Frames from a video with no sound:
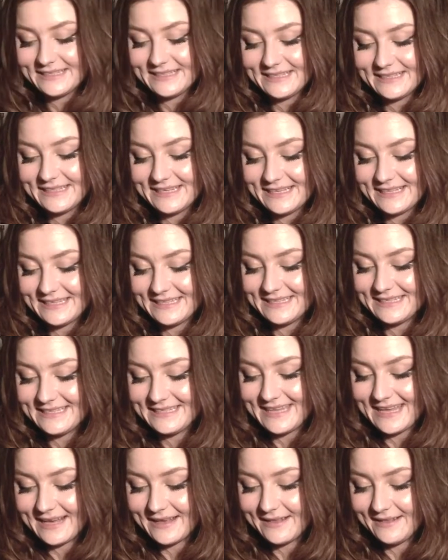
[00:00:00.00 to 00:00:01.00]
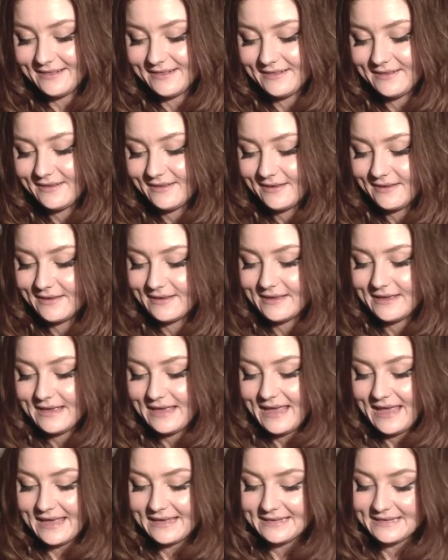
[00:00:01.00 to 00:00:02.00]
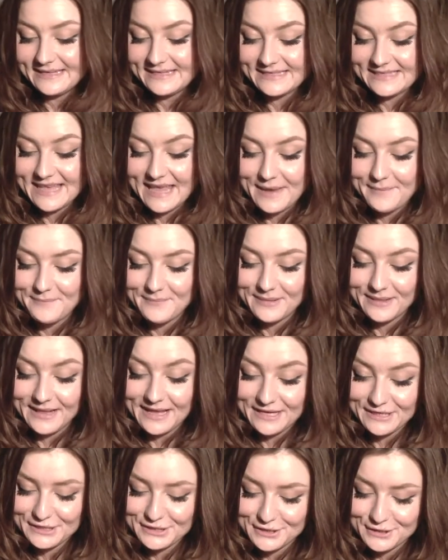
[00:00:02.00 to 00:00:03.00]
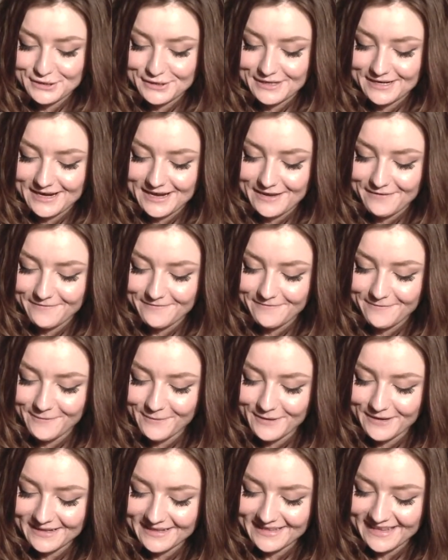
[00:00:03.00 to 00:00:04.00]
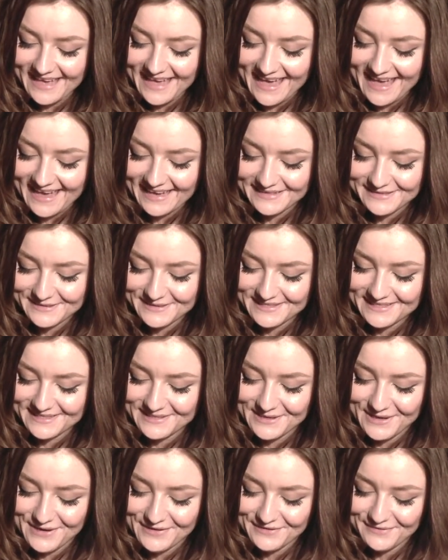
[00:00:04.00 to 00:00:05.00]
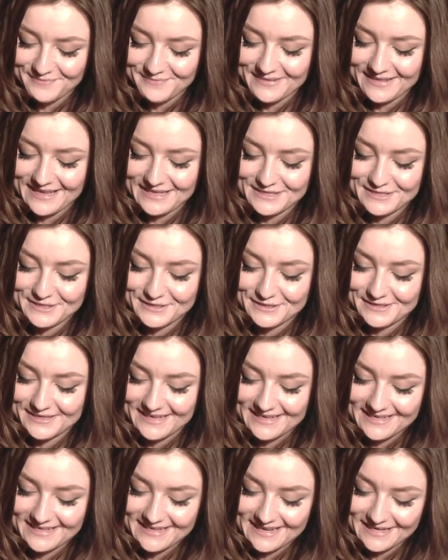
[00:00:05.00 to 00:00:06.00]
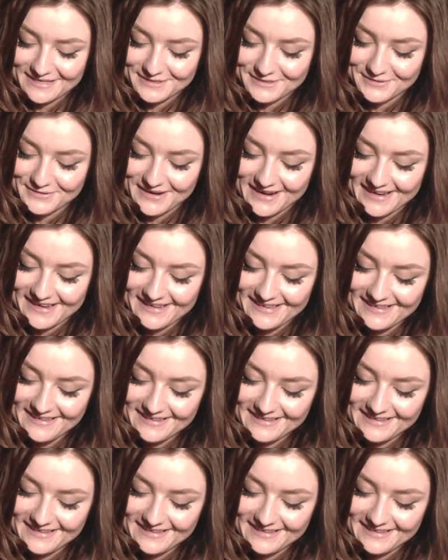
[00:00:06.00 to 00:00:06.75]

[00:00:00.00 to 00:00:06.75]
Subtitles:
Little single. And it's a blusher, a 4LK Düsseldorf blusher in Natural.